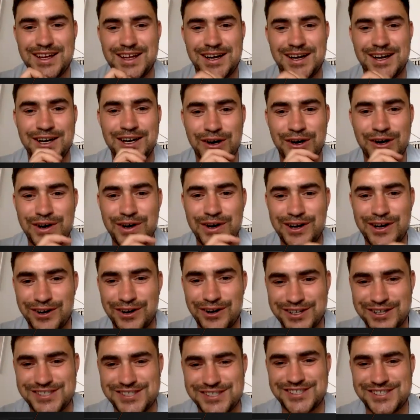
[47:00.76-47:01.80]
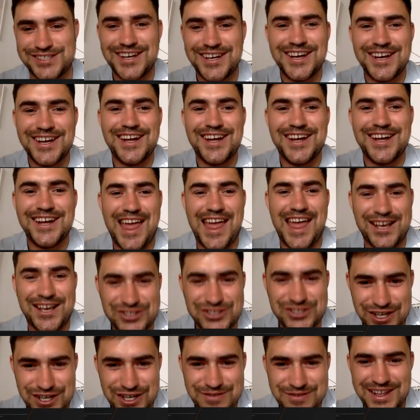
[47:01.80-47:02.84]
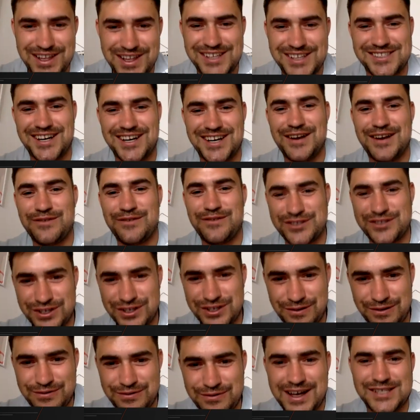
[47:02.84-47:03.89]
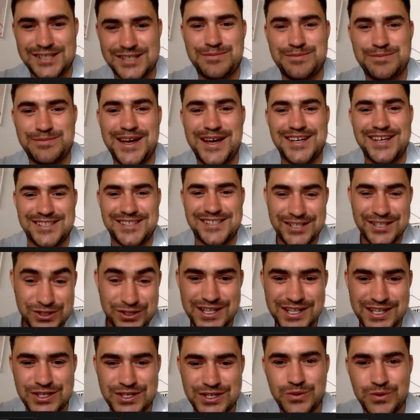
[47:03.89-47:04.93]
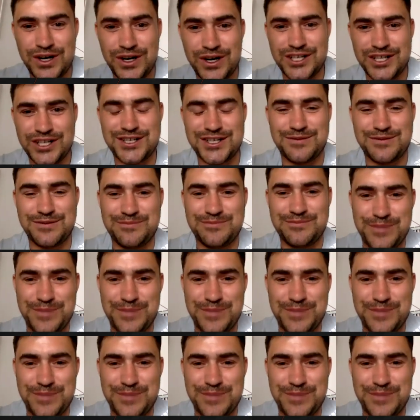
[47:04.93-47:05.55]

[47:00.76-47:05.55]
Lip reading: I know it looks extremely exciting, extremely fast paced, and it's great to watch.